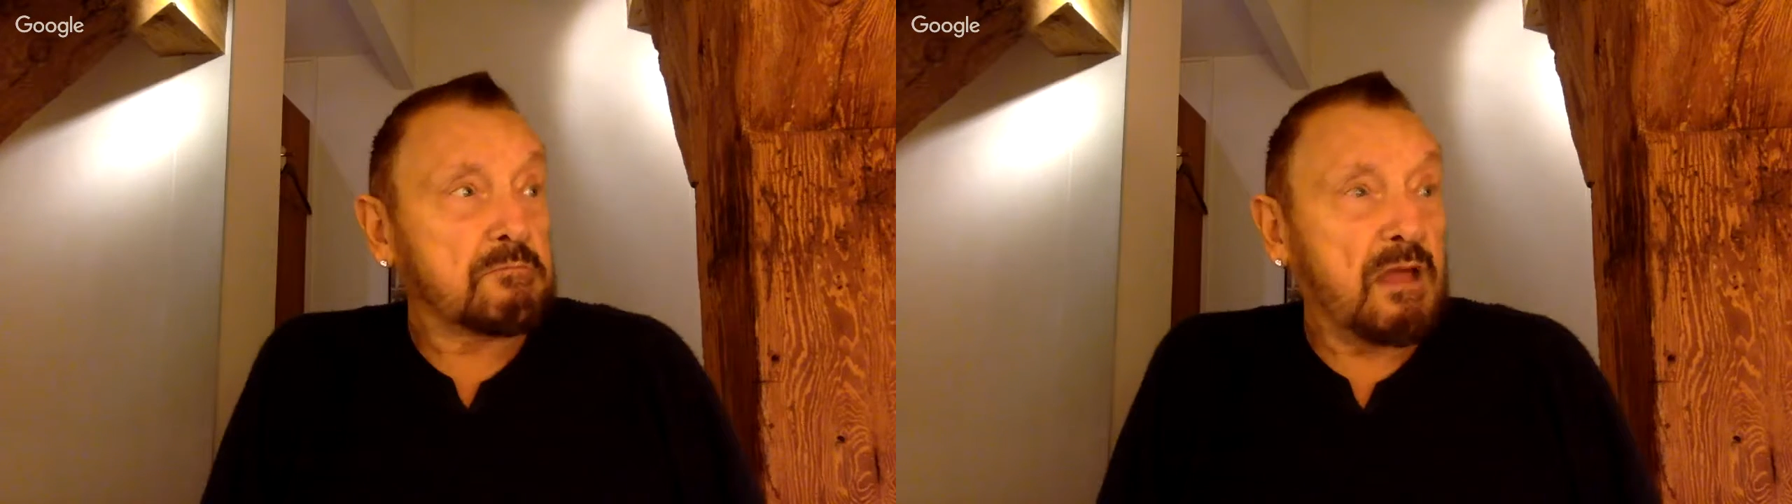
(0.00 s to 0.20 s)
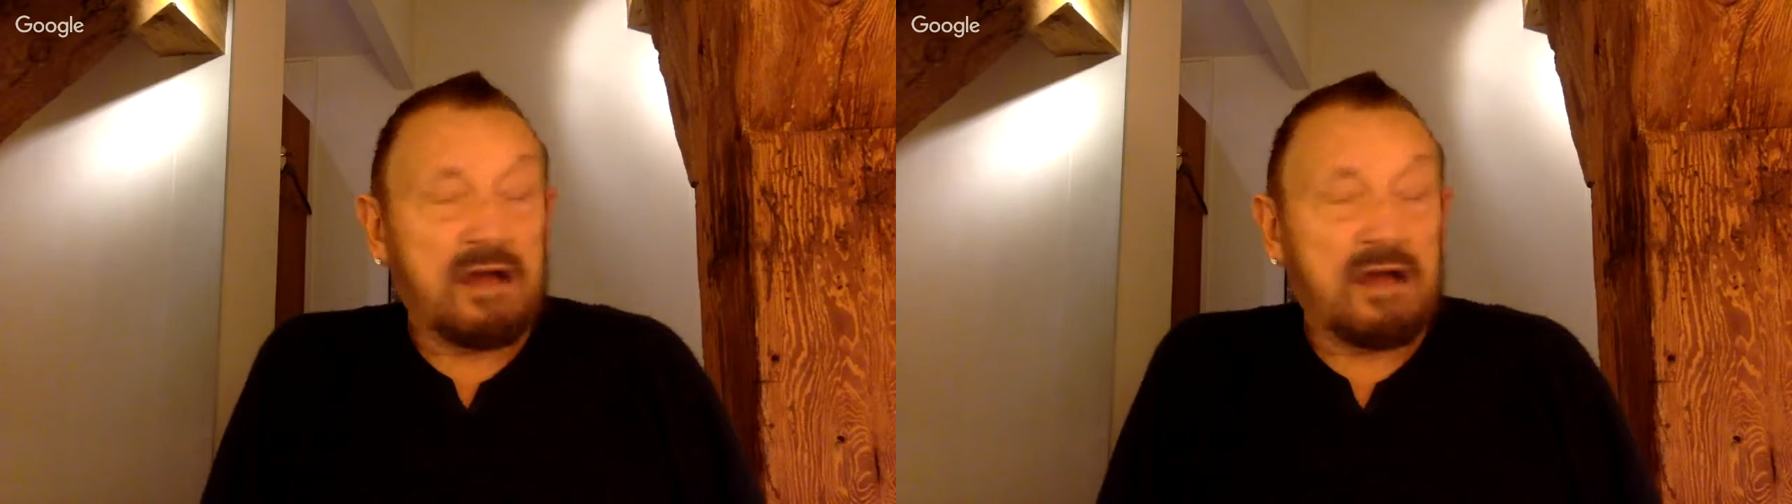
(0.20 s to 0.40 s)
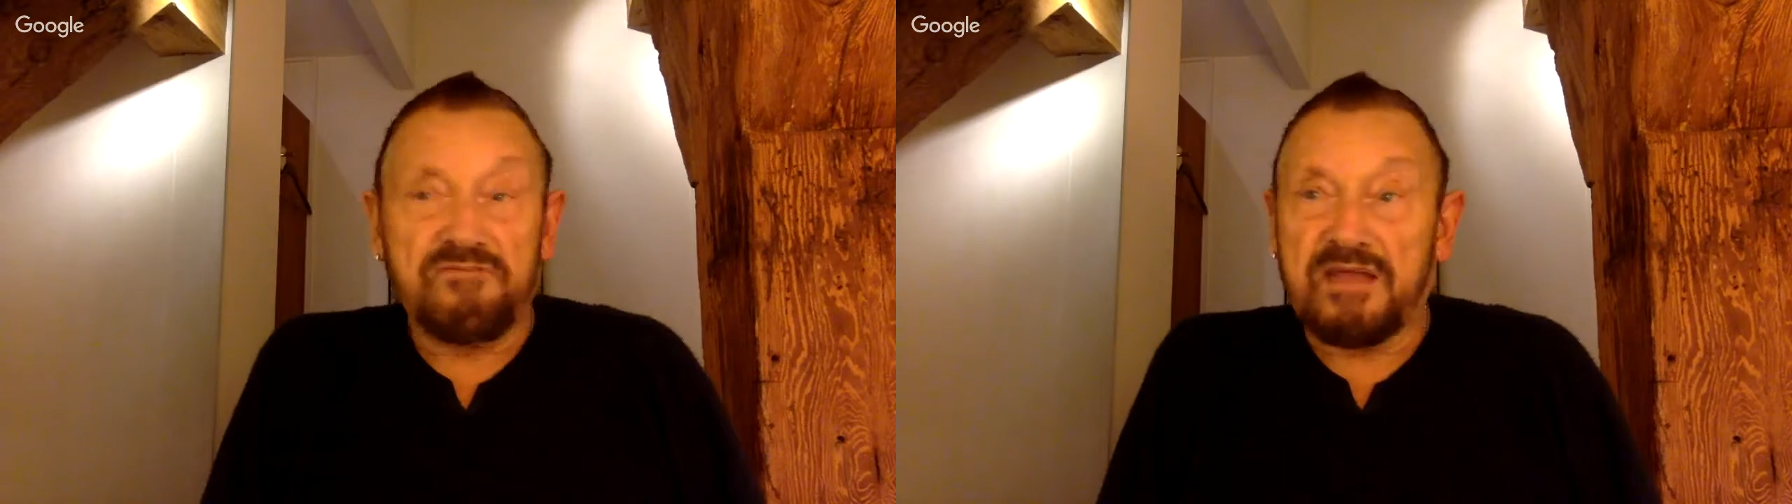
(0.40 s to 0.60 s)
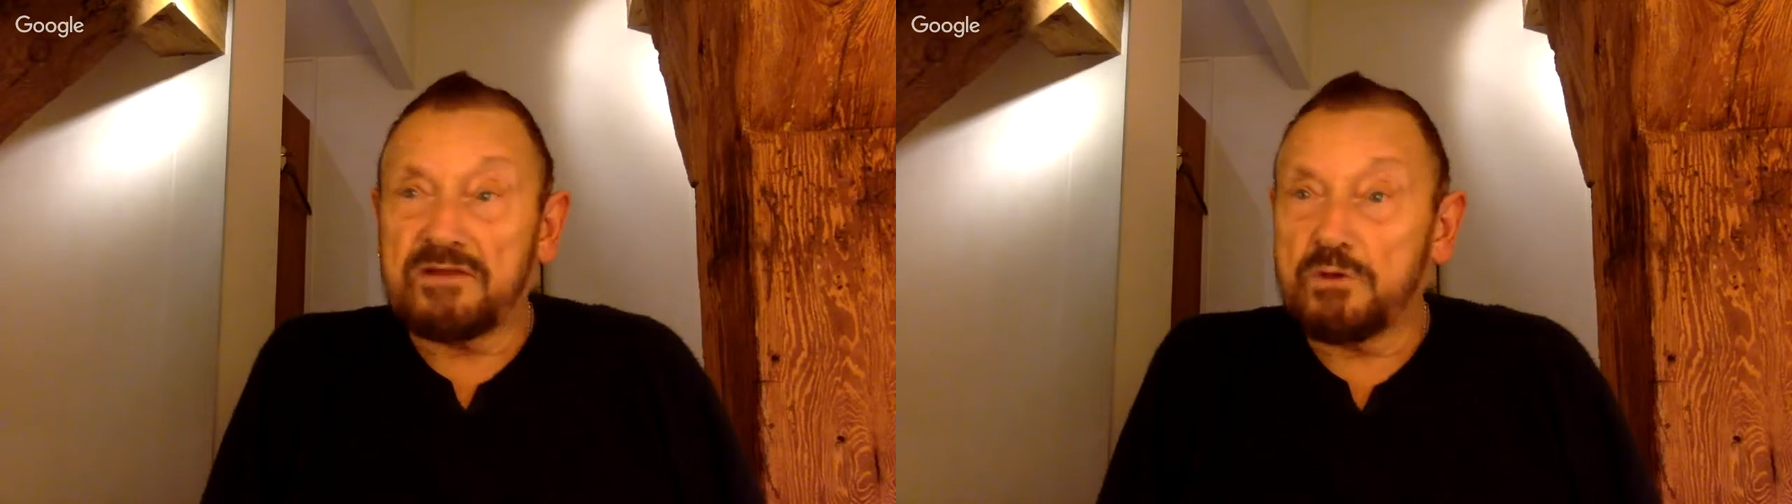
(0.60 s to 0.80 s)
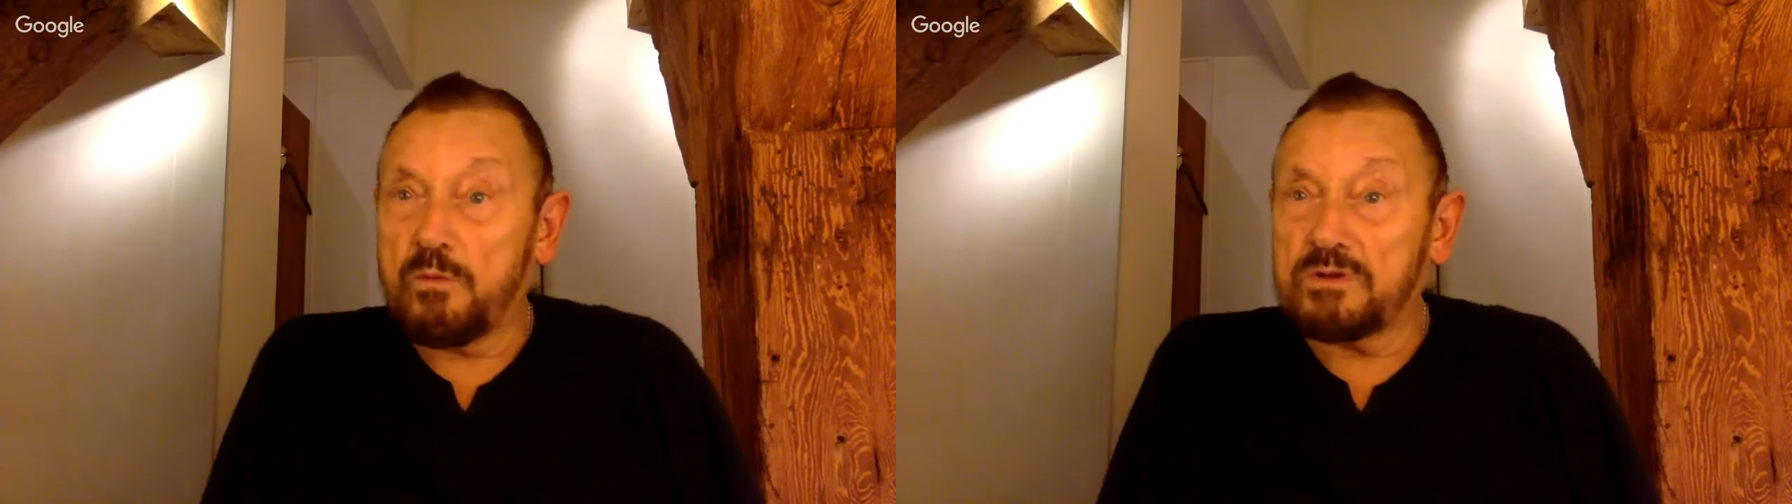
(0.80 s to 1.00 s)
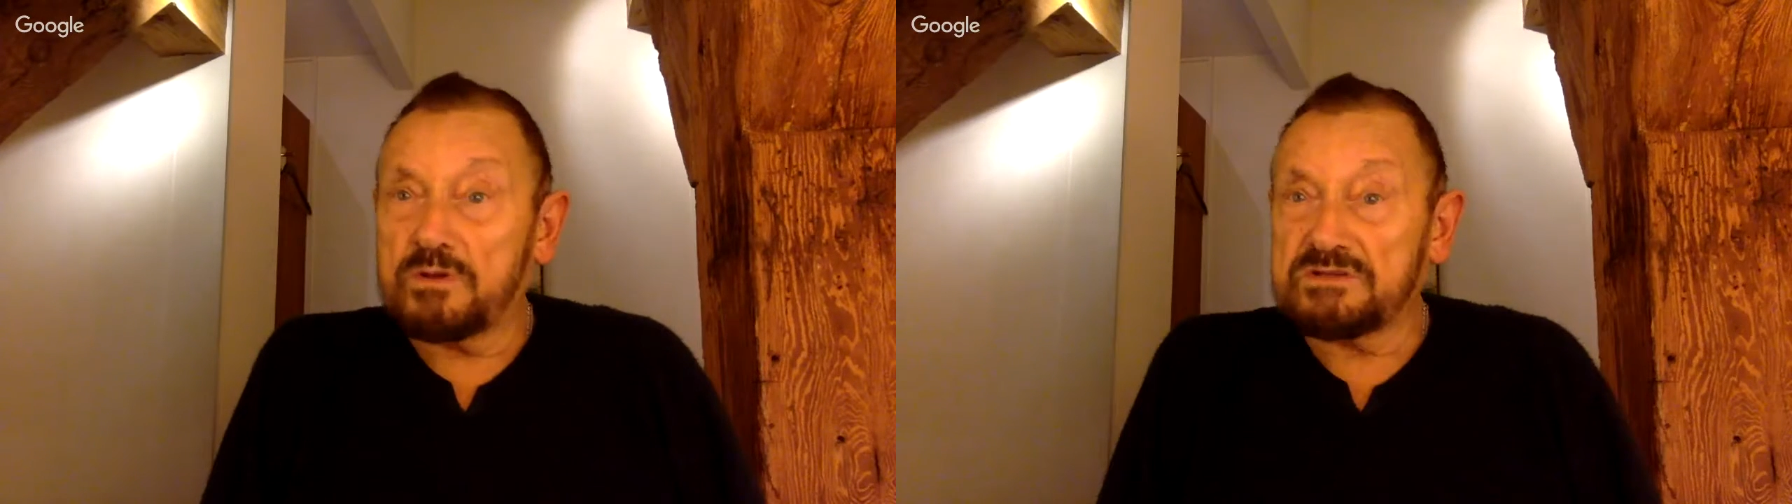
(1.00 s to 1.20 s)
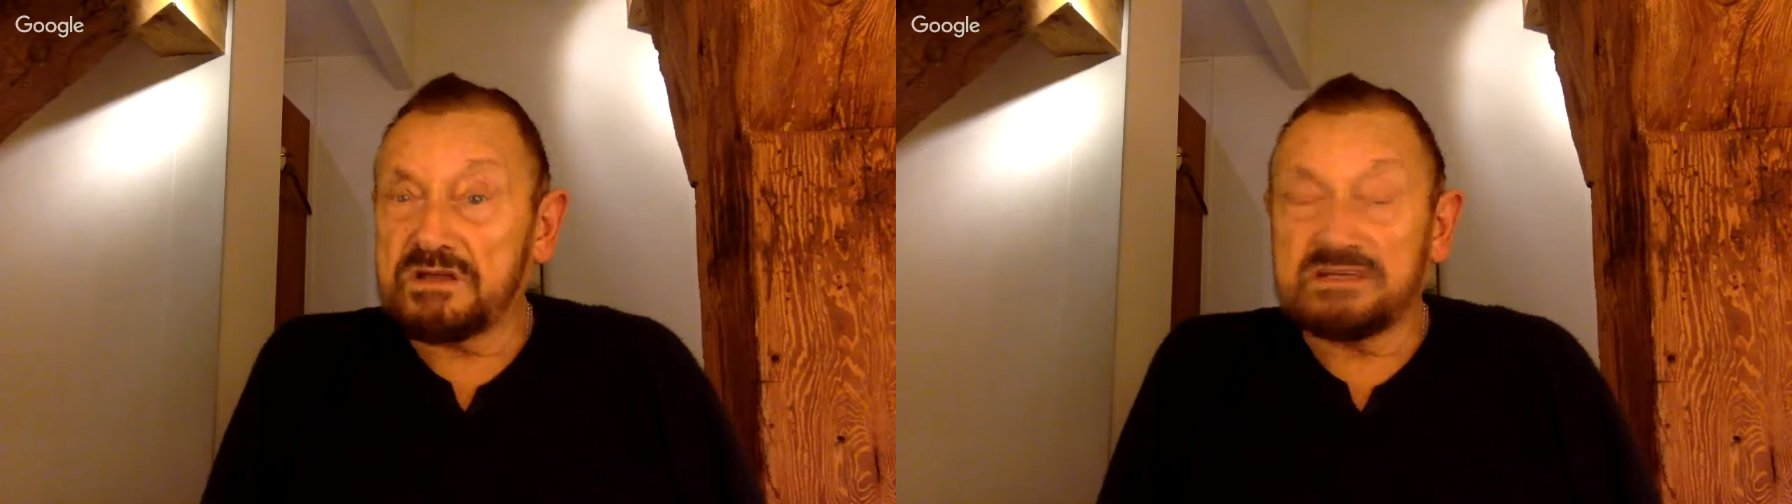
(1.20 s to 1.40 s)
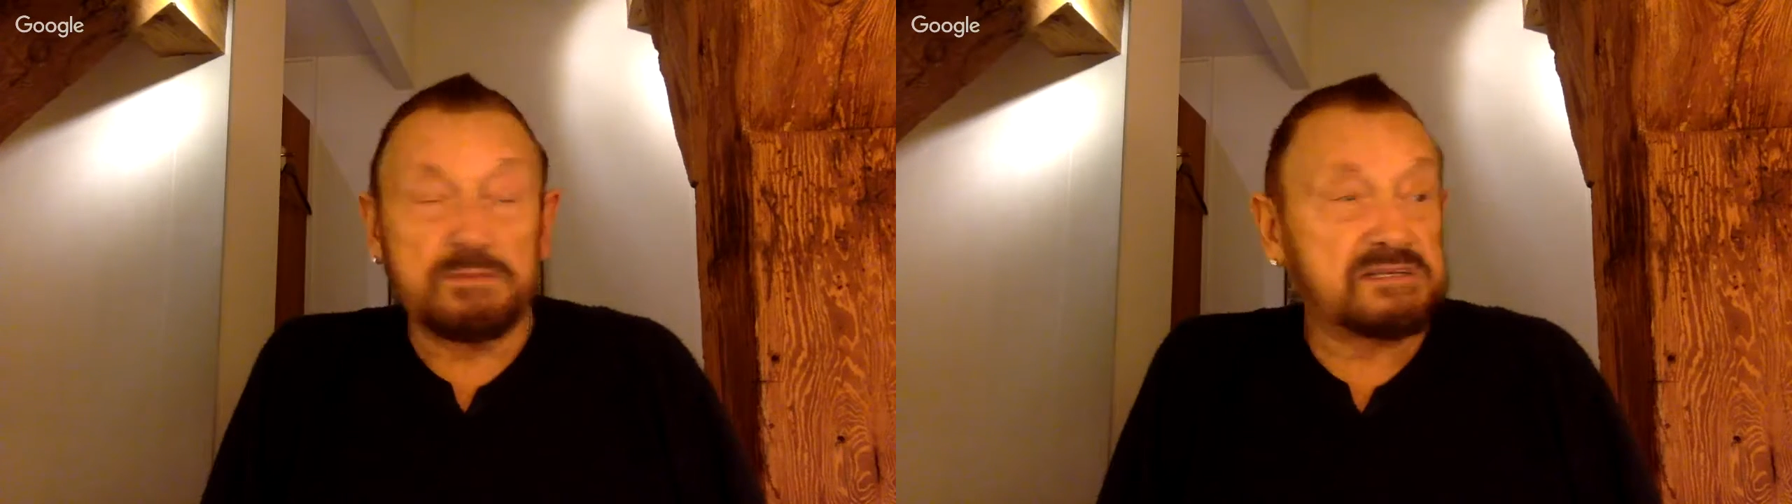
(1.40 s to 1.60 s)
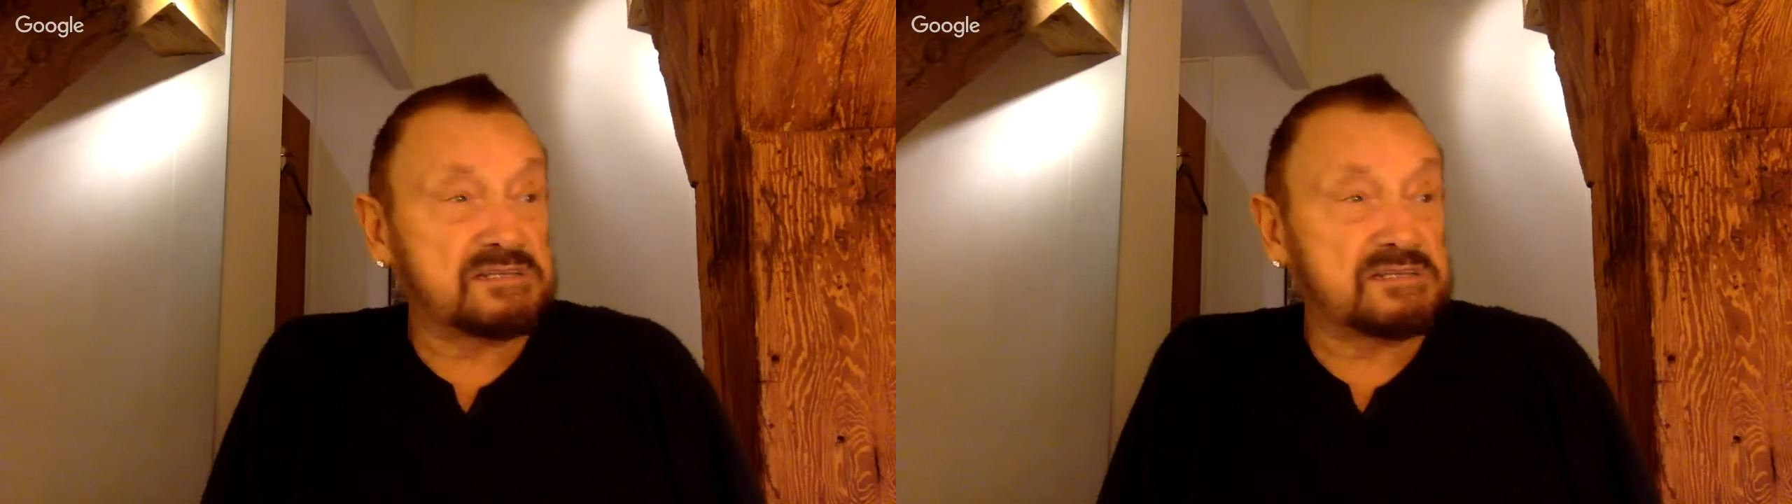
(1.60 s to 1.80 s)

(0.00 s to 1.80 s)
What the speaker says: I forget who it was that asked me to